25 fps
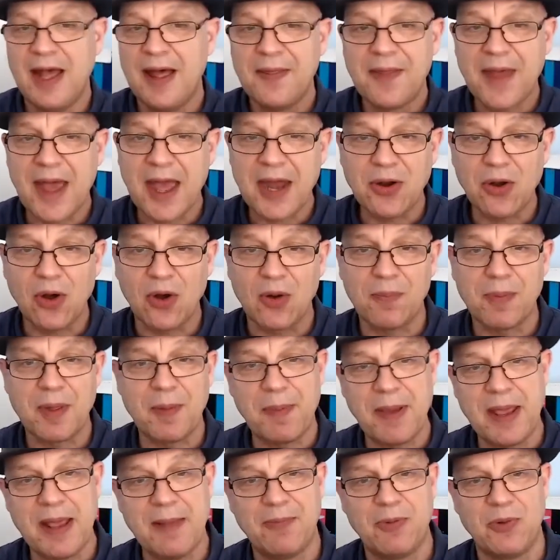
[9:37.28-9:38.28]
They're not the
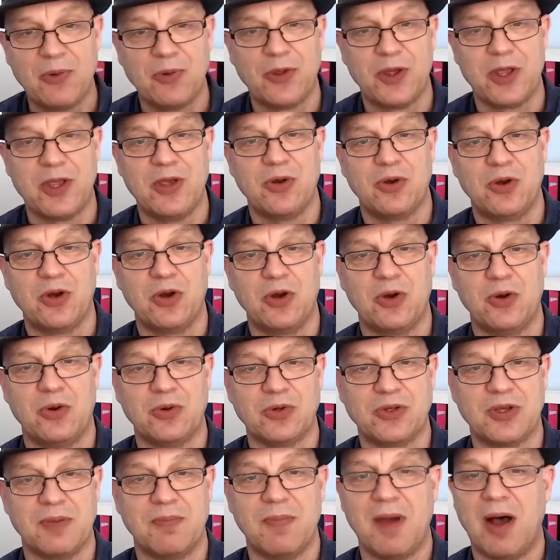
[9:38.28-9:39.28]
people that you're
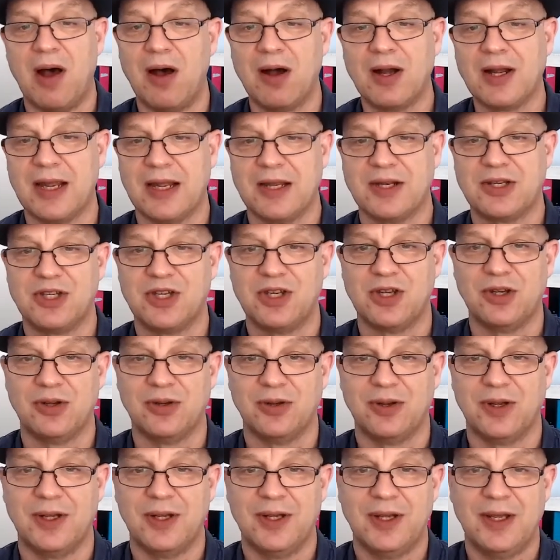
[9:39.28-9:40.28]
called to market
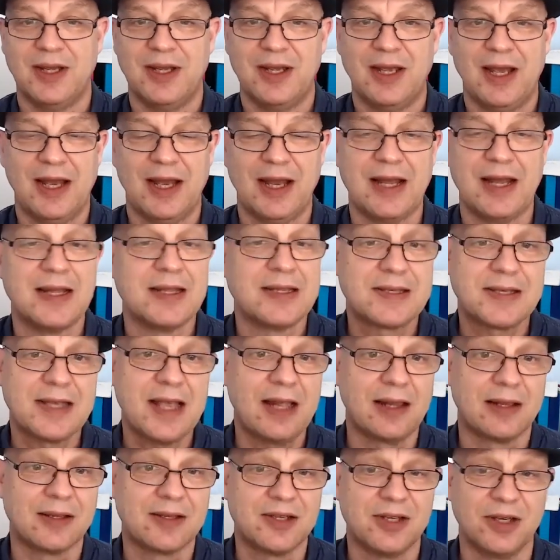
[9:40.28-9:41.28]
to and
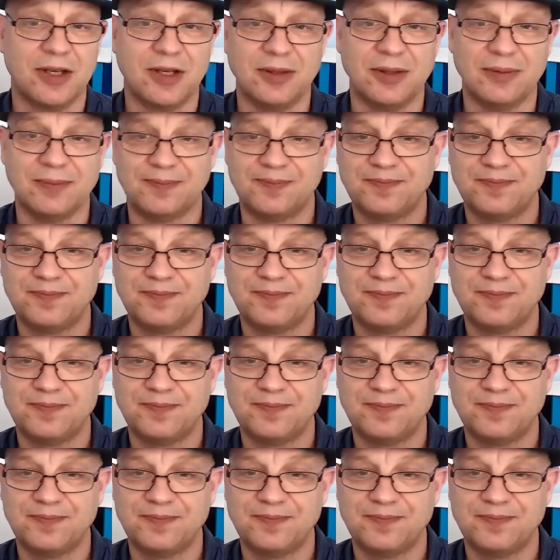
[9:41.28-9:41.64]
sell to.